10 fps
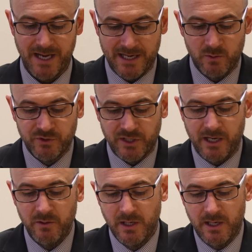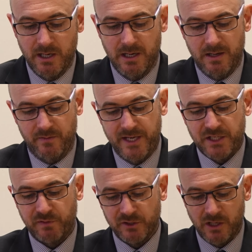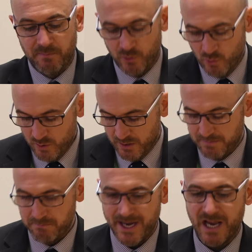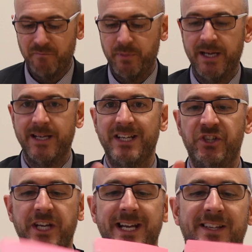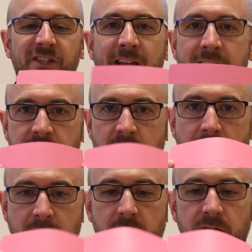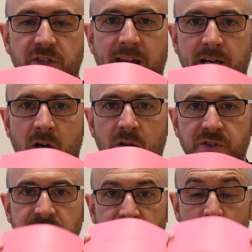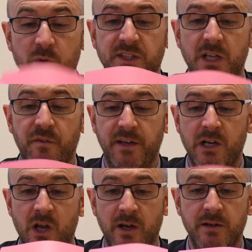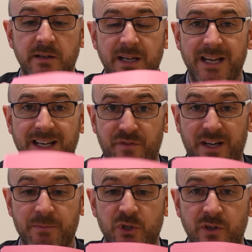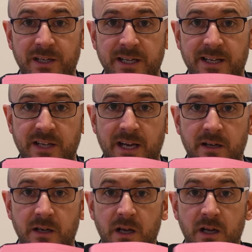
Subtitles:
And also, this for example, may have been his year 10 set of cards for all the stuff he learned for chemistry in year 10.